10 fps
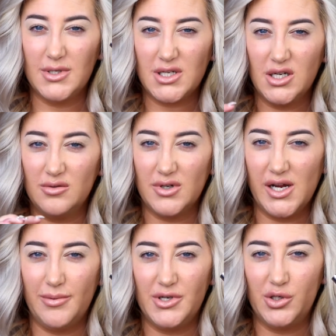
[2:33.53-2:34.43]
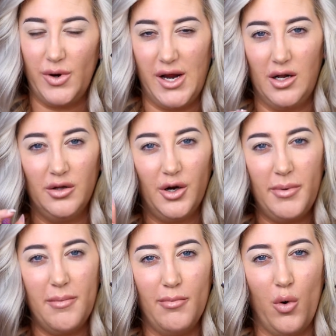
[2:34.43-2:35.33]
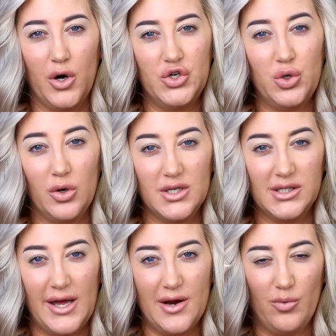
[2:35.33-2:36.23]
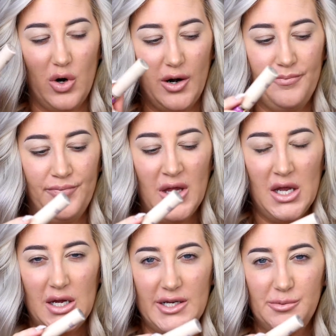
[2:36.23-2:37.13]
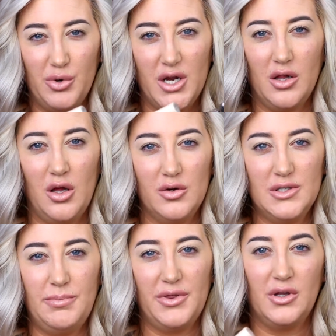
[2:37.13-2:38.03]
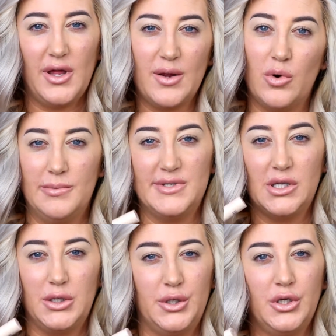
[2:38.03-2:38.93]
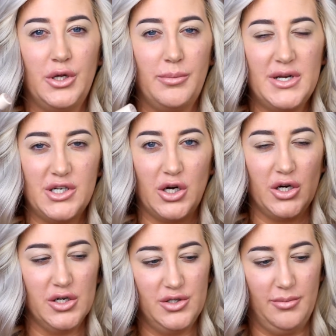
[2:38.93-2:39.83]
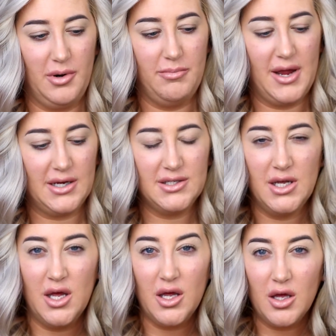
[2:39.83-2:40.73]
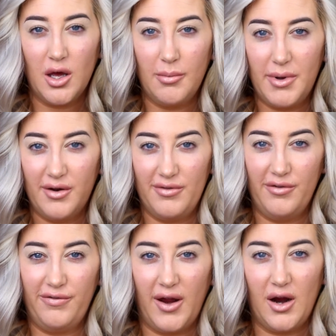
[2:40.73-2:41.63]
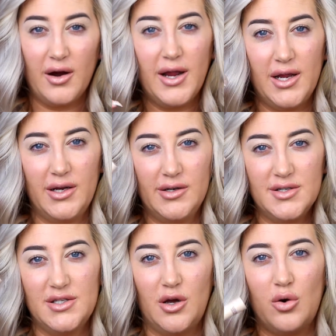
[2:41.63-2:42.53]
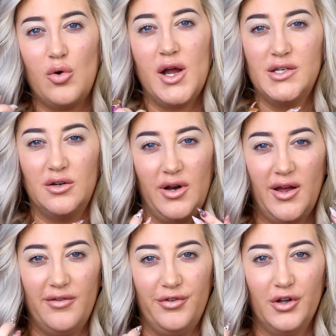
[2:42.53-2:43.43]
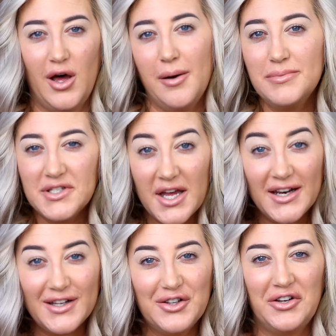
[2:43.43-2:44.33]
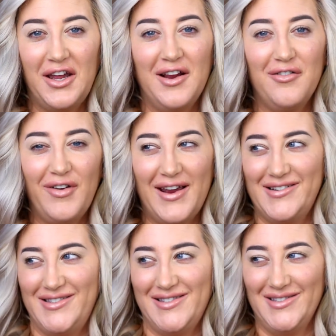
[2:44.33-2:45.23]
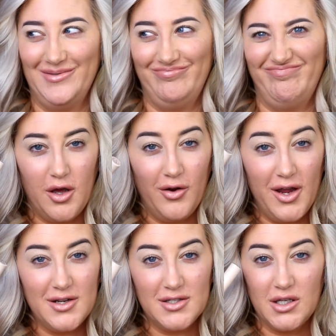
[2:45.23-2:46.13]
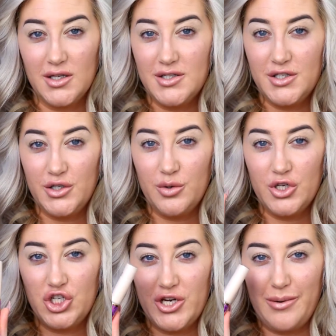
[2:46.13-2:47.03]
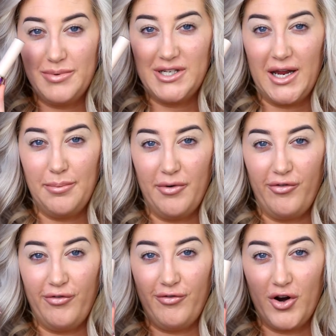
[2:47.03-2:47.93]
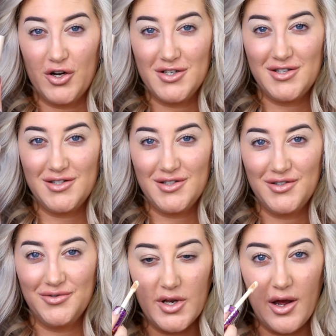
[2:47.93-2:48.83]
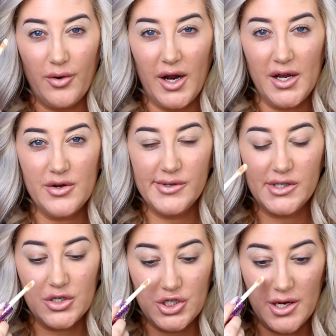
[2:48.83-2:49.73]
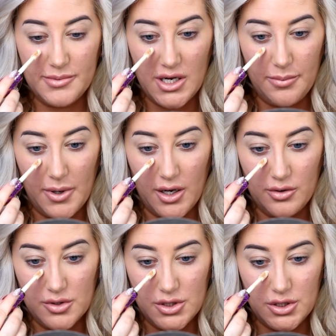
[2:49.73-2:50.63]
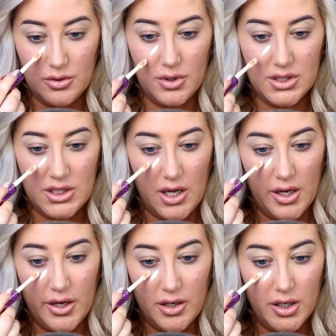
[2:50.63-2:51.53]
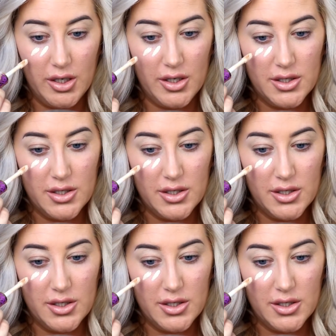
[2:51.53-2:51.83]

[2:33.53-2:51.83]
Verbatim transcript: It's kind of right in between. A little bit more towards Light Warm is pretty close, but the Light Warm is a little, little bit darker. So I'm going to mix a bit of the fair in so I don't have the lopsided looking face. Okay, so let's do shape tape first. Now when I use shape tape, I don't do a ton.